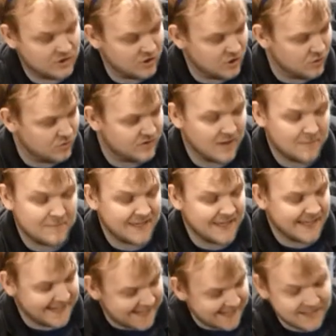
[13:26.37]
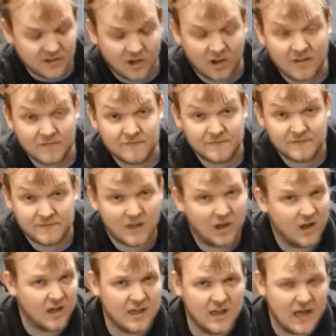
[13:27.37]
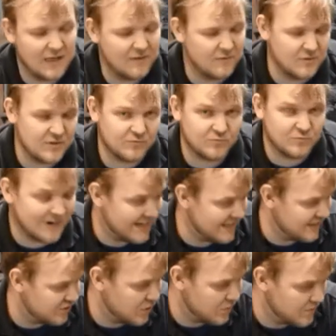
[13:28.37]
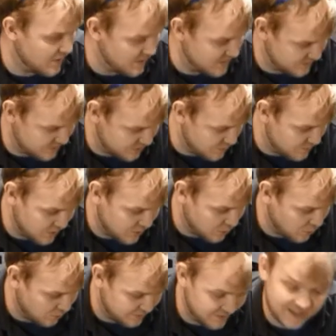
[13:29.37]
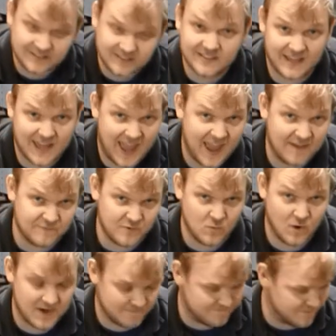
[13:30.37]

you sent me a link. It's really super cool thing to get everyone